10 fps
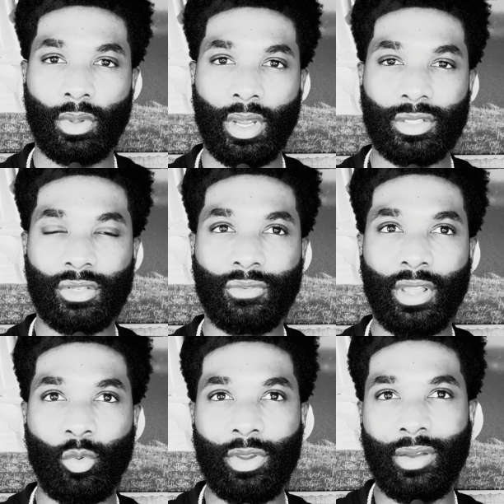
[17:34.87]
I just feel
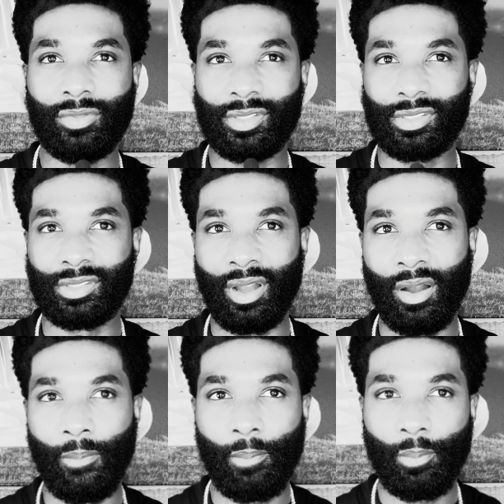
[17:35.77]
like we have to
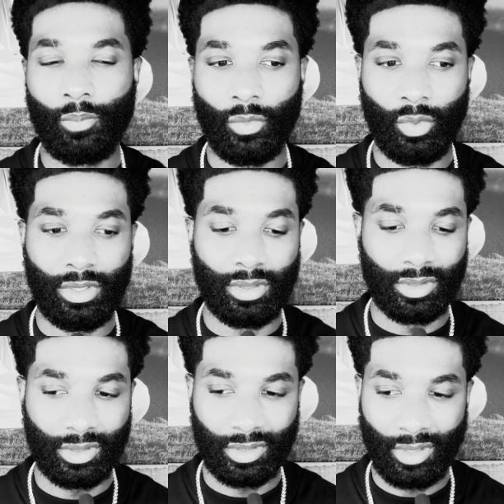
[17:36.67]
stop. We need to
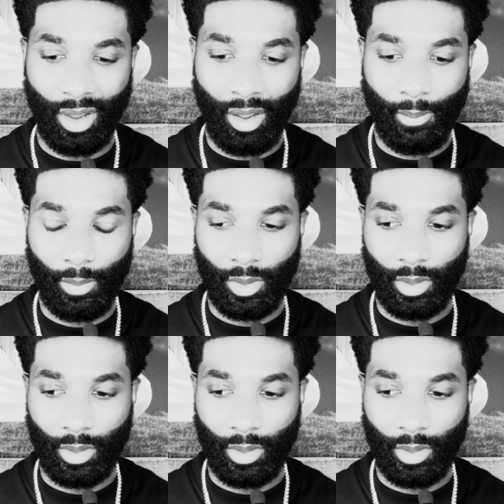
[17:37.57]
stop,